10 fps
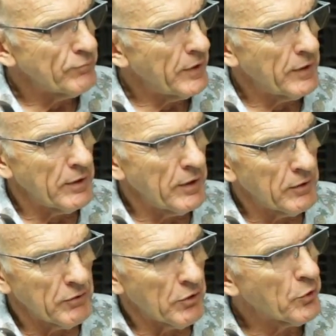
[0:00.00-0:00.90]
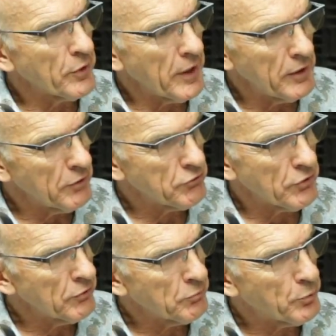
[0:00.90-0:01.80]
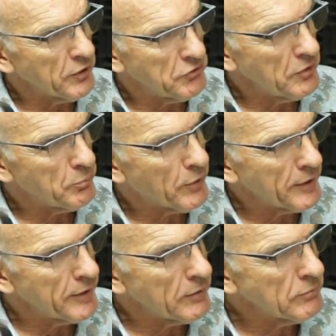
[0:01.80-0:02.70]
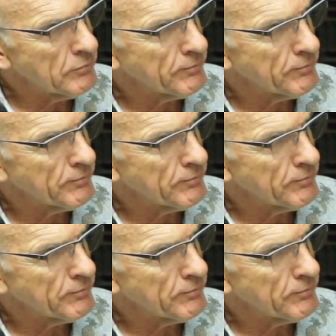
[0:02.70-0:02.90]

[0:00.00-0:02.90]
And the hurricane insurance pretty cheap right now?